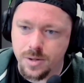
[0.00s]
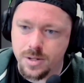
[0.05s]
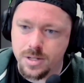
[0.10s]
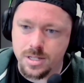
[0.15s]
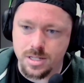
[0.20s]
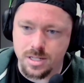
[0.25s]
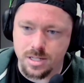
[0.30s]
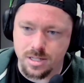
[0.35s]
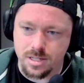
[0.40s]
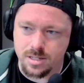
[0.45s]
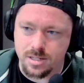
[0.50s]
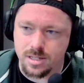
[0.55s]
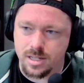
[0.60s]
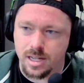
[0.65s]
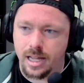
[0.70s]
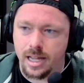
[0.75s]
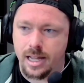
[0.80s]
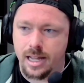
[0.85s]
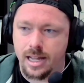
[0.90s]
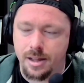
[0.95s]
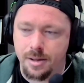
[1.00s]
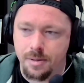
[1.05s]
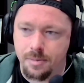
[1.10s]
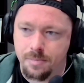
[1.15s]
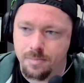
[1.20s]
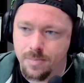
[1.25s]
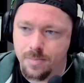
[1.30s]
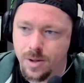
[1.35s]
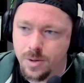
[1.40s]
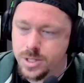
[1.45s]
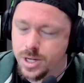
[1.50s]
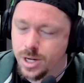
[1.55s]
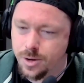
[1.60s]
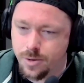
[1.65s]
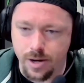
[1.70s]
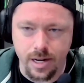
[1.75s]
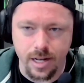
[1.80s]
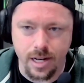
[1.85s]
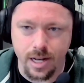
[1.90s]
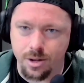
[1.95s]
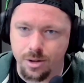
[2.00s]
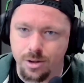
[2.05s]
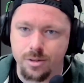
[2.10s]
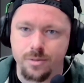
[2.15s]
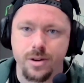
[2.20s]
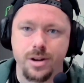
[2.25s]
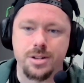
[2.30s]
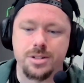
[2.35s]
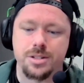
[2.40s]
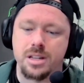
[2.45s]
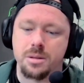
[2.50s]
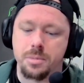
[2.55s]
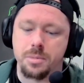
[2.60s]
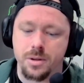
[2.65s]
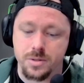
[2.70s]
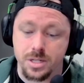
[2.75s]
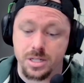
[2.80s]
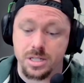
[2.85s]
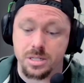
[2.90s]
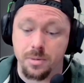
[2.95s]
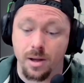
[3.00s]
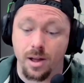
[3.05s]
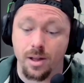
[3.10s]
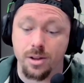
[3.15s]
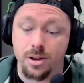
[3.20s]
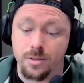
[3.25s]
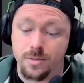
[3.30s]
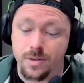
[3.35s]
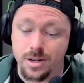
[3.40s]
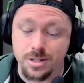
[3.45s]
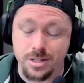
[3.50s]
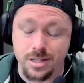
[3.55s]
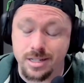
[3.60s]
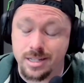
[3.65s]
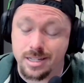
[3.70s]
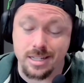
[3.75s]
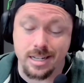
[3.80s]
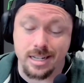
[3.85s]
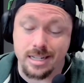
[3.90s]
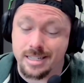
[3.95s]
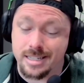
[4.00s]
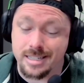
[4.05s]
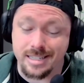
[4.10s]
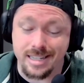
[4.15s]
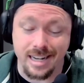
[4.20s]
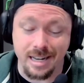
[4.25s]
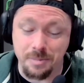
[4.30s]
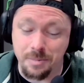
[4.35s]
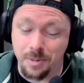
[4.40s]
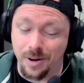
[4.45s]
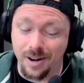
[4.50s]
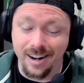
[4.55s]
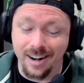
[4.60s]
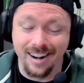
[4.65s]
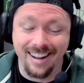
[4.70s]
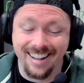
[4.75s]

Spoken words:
It was an accredited university, but it was a small university. It doesn't exist anymore.